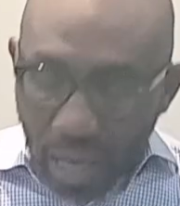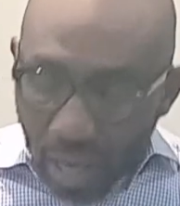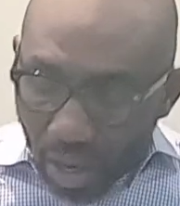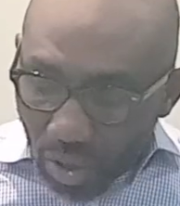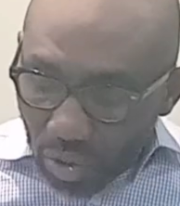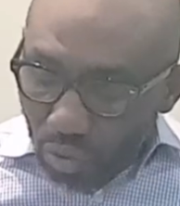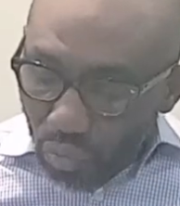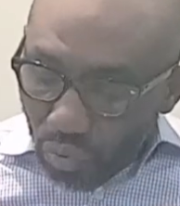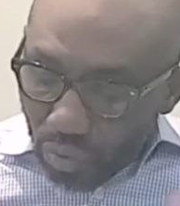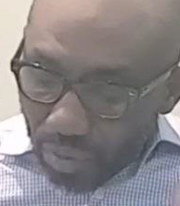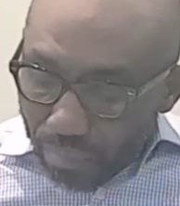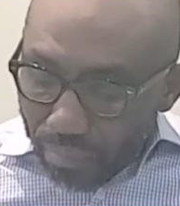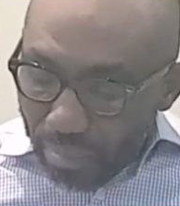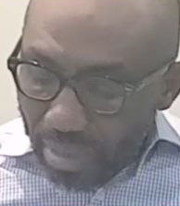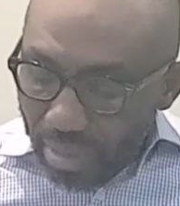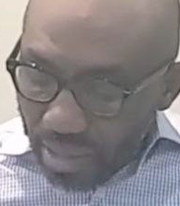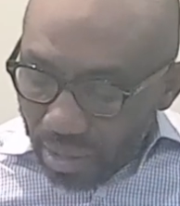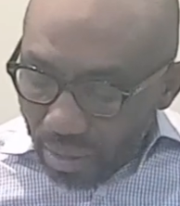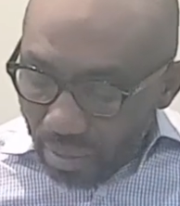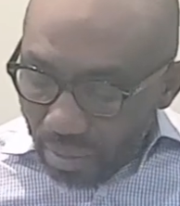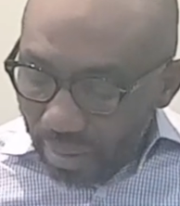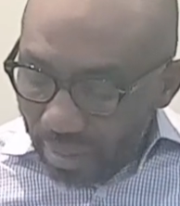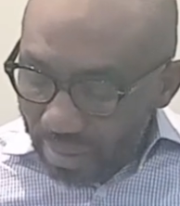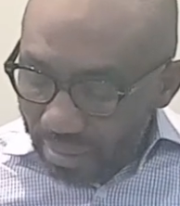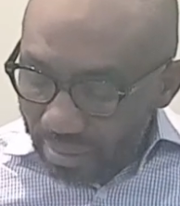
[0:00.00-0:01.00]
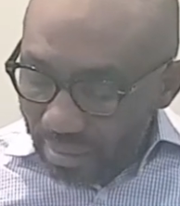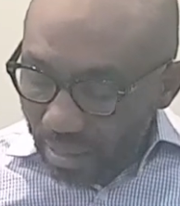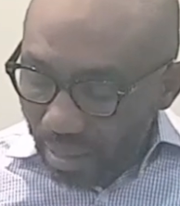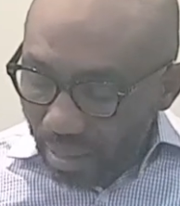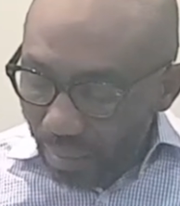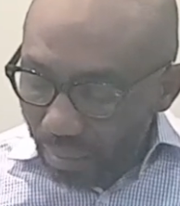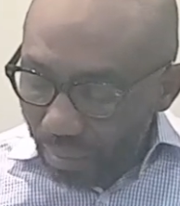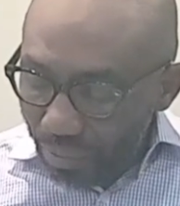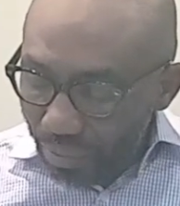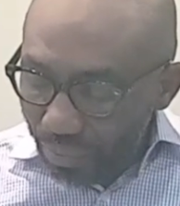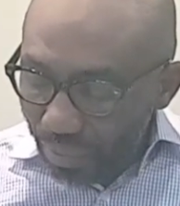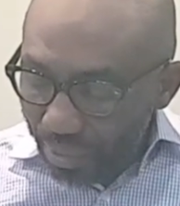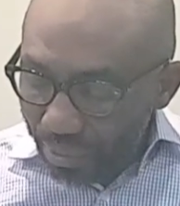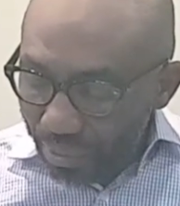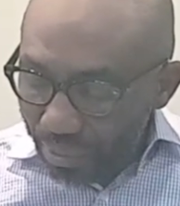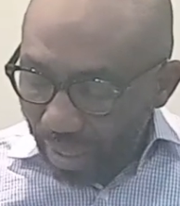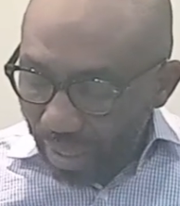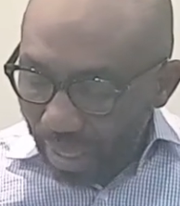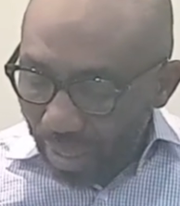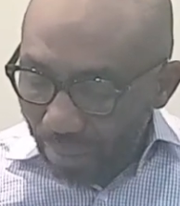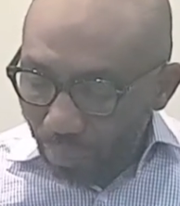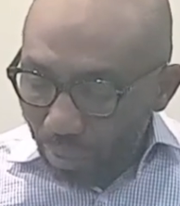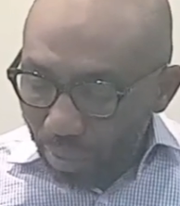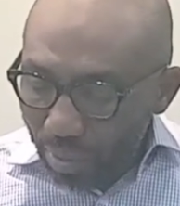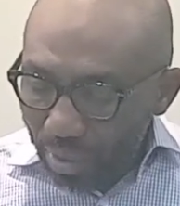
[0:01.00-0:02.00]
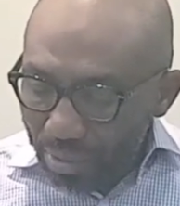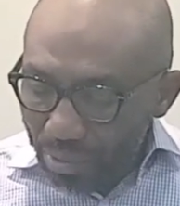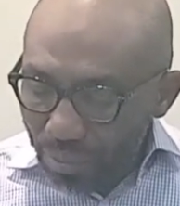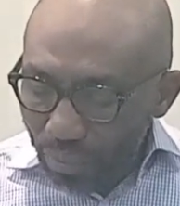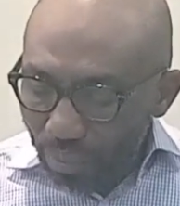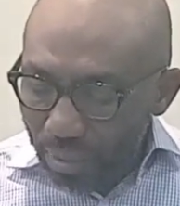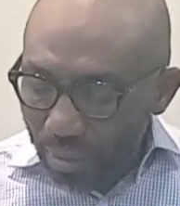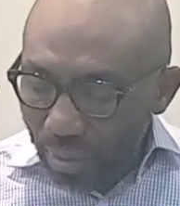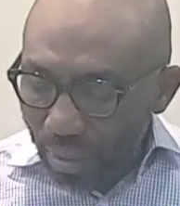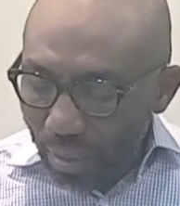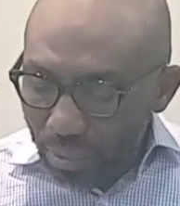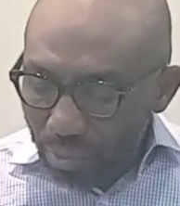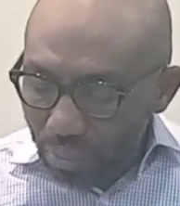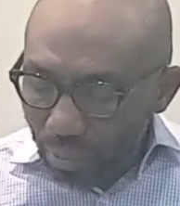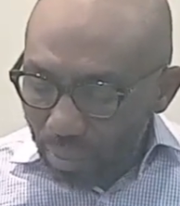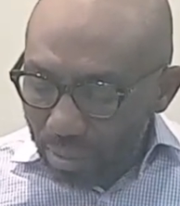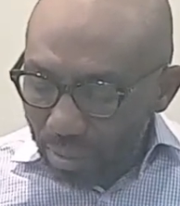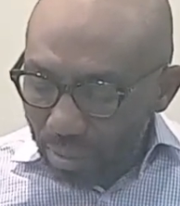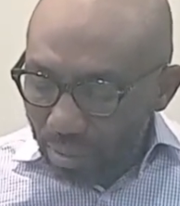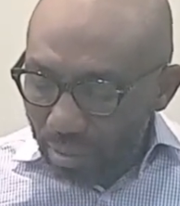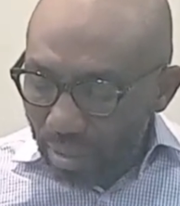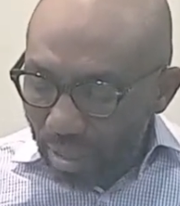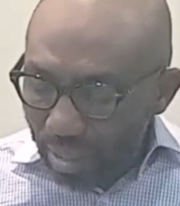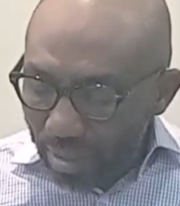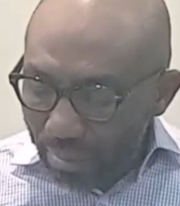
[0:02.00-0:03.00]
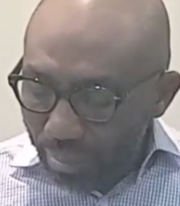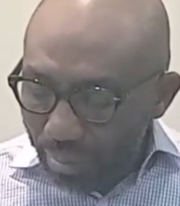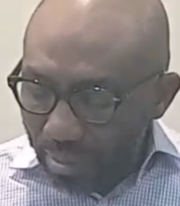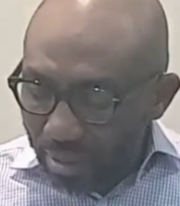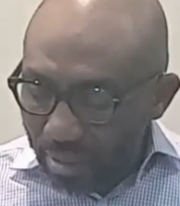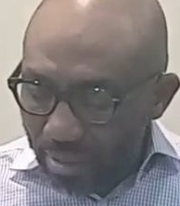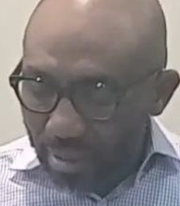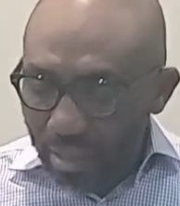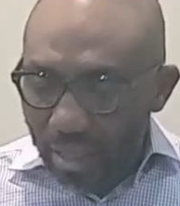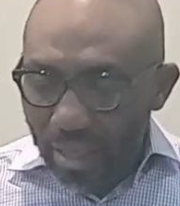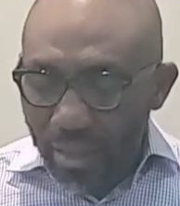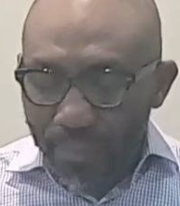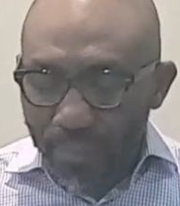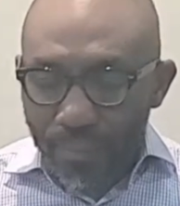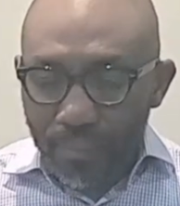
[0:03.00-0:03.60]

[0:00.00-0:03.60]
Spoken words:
do we make Christ our treasure? I want us to also understand, please, that